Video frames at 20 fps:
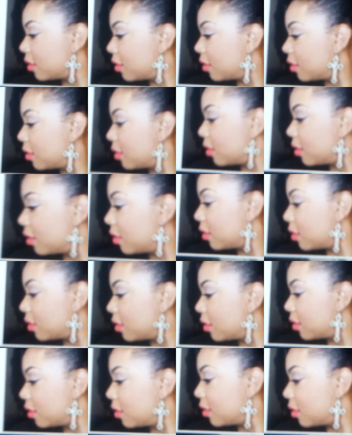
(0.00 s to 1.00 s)
light
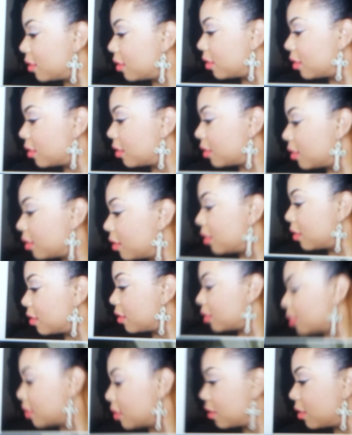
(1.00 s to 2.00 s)
skinned, got
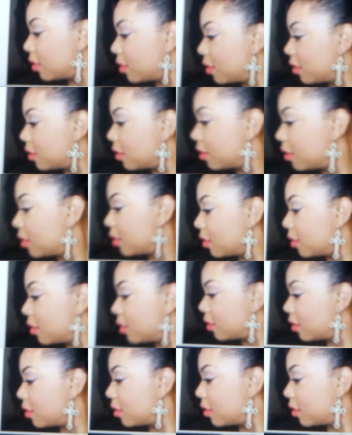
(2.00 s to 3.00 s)
your hair in a
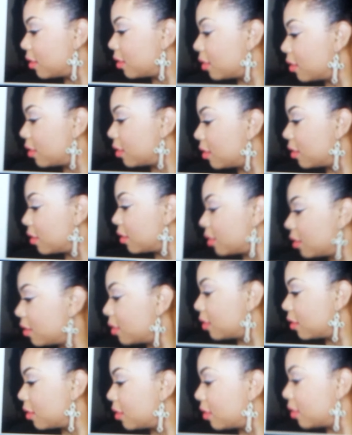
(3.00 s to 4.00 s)
bundle and shit,
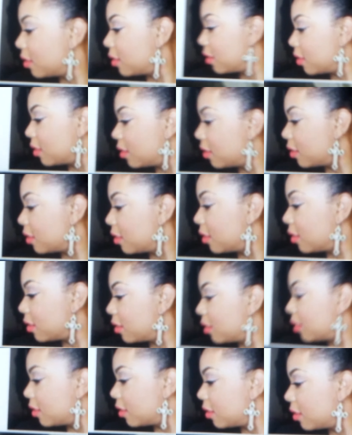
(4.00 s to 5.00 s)
you got the cross
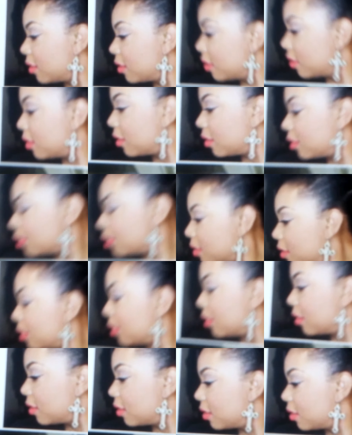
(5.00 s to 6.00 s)
on your neck,
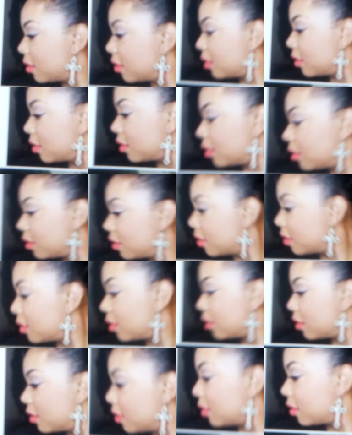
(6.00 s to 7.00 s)
as if you
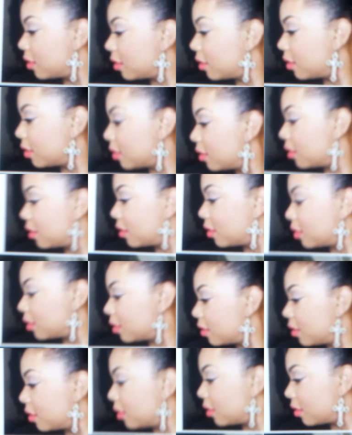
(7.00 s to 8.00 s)
actually do care
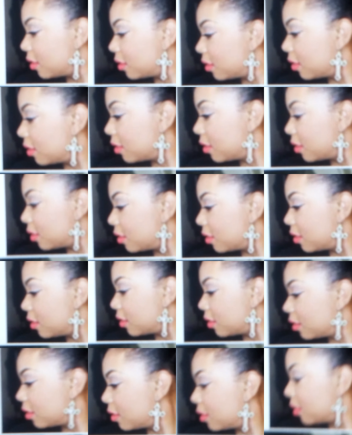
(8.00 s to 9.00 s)
about Jesus.
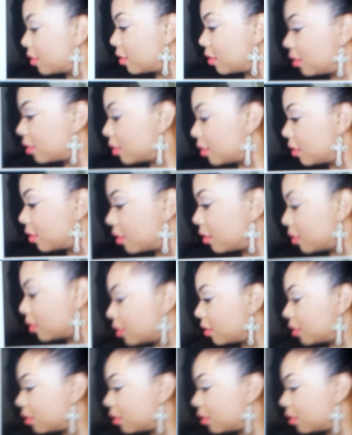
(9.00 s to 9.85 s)
But as Dave